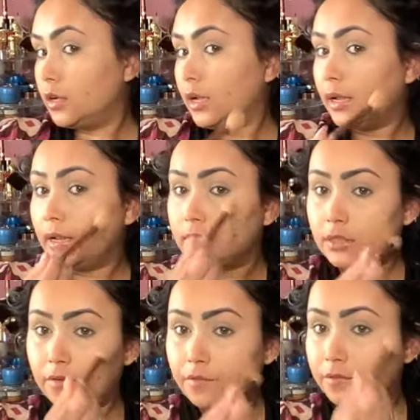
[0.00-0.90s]
And
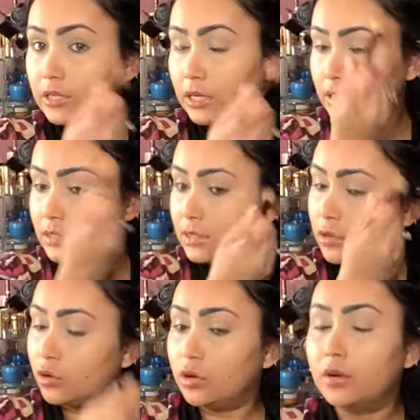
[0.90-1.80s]
if it does
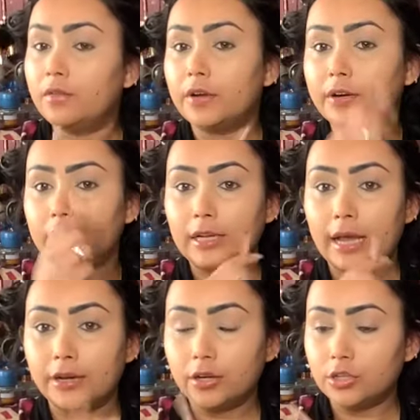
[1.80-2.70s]
look very
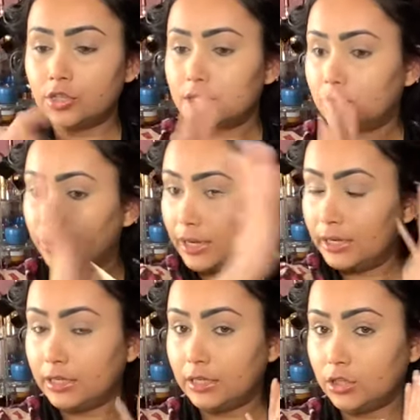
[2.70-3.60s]
lighter, just
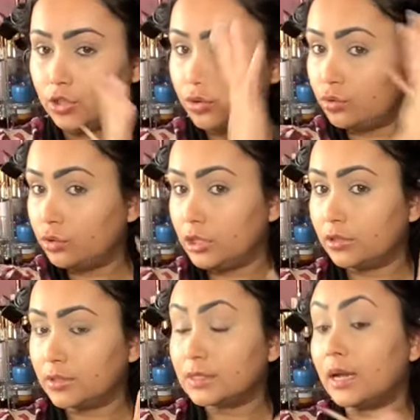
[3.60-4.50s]
blend it into the
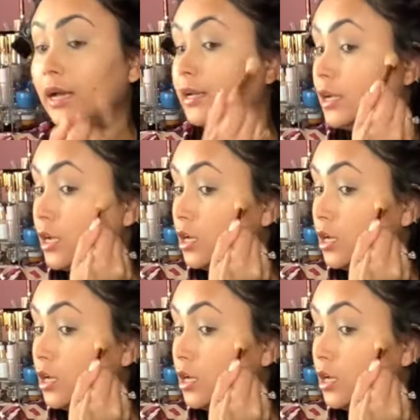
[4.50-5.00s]
other side